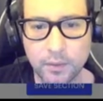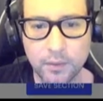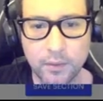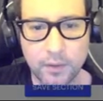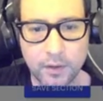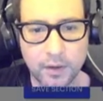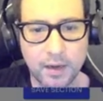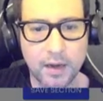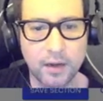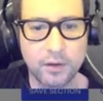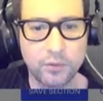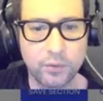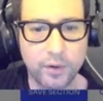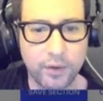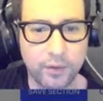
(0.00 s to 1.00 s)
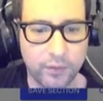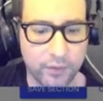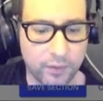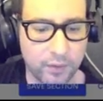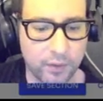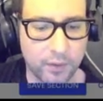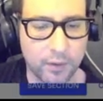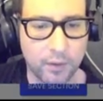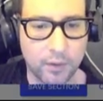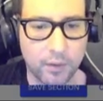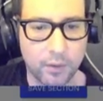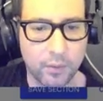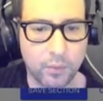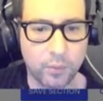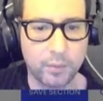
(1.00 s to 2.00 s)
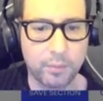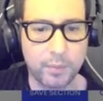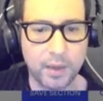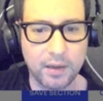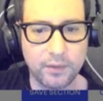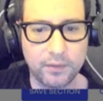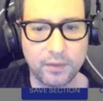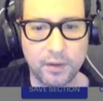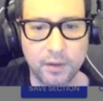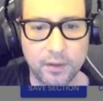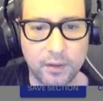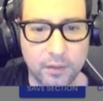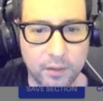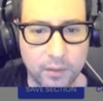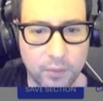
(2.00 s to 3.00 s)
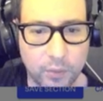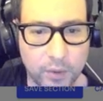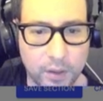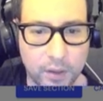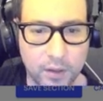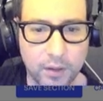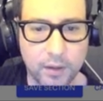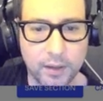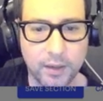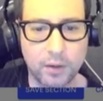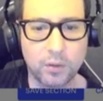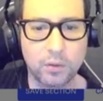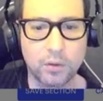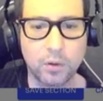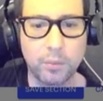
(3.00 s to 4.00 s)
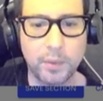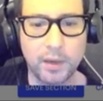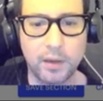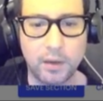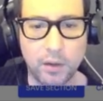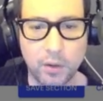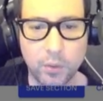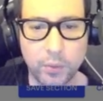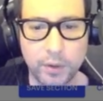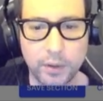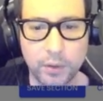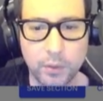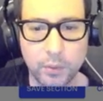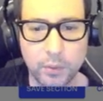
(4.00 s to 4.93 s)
the address, we paste it, we click on open new window